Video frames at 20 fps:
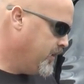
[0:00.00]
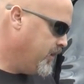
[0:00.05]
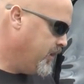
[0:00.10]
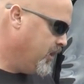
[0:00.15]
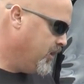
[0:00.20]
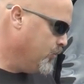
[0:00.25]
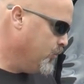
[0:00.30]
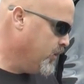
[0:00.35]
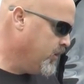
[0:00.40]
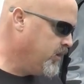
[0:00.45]

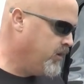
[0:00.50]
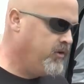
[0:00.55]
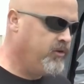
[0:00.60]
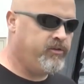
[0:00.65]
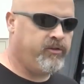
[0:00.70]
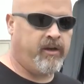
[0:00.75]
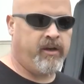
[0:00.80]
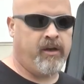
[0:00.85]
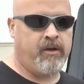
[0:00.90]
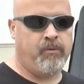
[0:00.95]
Here we're
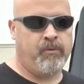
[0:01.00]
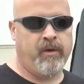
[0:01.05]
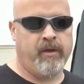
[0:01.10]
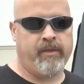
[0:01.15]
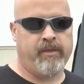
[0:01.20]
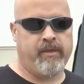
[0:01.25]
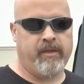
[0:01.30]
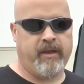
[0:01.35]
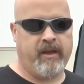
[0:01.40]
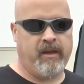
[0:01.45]
using it with
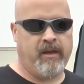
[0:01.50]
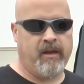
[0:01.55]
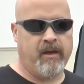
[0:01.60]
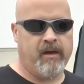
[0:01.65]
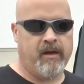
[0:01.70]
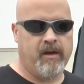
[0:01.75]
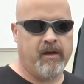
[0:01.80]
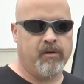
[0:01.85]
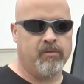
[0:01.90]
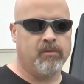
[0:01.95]
the
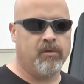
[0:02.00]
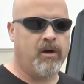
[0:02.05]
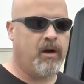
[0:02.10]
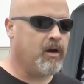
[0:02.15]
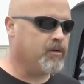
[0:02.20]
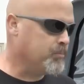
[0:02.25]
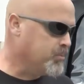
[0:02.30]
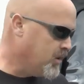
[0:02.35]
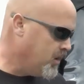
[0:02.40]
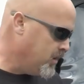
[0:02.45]

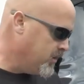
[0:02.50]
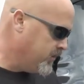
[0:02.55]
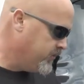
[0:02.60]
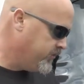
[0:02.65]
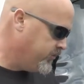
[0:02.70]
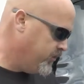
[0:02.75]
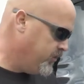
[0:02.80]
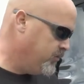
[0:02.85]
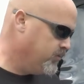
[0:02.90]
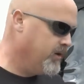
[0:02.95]
Rock Brawler
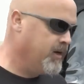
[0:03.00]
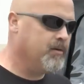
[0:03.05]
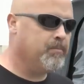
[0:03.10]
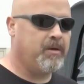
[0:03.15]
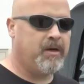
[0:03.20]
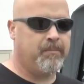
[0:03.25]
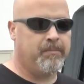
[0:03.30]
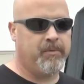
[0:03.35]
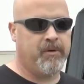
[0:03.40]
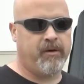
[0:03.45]
2 rear
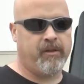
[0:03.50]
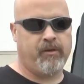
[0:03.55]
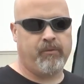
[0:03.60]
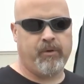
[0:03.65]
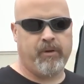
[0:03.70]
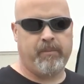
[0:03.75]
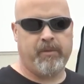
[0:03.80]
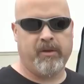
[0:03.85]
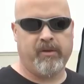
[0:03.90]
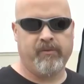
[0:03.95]
bumper that
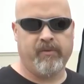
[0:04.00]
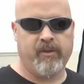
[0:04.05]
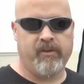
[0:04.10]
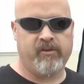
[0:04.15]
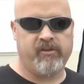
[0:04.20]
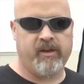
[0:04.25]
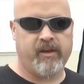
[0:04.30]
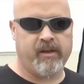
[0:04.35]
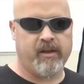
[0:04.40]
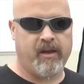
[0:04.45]
we built for the
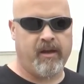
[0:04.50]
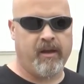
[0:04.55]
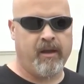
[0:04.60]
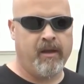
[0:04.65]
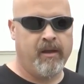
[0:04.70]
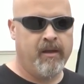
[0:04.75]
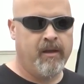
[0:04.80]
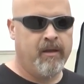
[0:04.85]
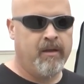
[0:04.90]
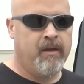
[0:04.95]
JK.
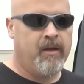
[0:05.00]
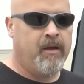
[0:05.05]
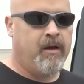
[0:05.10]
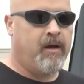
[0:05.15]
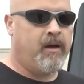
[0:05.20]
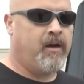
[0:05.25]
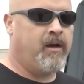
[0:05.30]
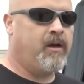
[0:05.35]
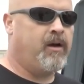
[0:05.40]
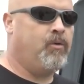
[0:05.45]

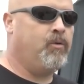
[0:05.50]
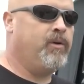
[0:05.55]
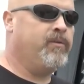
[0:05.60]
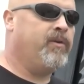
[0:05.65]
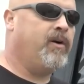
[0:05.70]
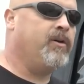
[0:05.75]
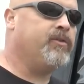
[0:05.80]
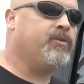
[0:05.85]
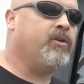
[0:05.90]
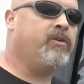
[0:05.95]
We've
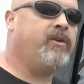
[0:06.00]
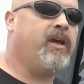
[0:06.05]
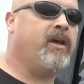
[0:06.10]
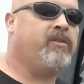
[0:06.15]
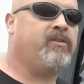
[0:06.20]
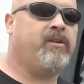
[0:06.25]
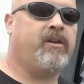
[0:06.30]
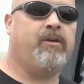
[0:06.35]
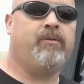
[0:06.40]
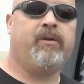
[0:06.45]
also
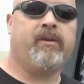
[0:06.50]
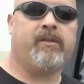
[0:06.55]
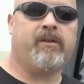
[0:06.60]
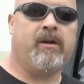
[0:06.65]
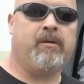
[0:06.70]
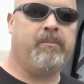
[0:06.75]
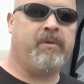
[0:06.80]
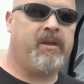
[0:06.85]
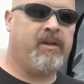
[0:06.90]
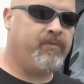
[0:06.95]
tested it with
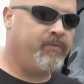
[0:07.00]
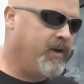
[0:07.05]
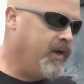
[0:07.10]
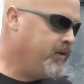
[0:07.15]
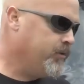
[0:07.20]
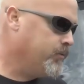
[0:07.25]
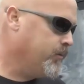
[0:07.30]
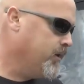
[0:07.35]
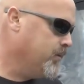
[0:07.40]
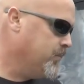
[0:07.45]
our
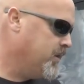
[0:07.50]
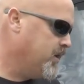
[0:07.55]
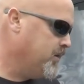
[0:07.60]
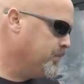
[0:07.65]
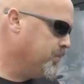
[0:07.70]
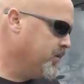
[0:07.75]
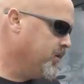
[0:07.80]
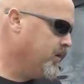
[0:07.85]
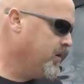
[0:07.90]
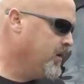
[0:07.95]
BFH rear
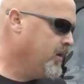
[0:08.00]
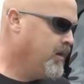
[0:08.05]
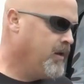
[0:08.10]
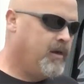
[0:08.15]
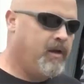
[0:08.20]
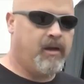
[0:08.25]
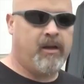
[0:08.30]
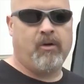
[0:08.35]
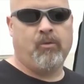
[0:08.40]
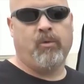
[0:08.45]
bumper,
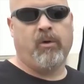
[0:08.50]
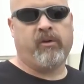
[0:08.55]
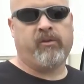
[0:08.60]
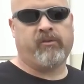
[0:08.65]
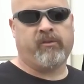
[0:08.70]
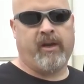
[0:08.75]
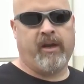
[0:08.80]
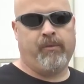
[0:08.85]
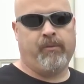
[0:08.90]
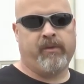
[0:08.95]
and it works
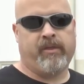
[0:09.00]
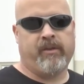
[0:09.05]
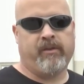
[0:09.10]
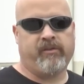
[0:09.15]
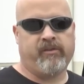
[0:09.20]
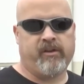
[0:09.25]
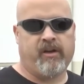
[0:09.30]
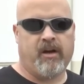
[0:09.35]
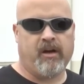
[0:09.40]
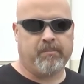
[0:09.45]
great with the
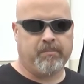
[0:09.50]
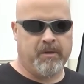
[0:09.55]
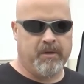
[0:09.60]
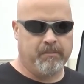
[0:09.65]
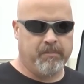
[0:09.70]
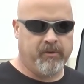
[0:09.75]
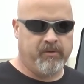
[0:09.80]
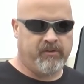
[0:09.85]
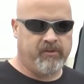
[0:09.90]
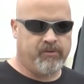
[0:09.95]
stock
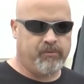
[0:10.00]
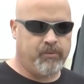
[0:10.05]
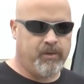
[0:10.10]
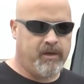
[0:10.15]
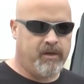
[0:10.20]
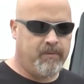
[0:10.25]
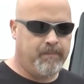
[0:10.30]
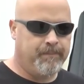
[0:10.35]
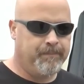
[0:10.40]
bumpers as well.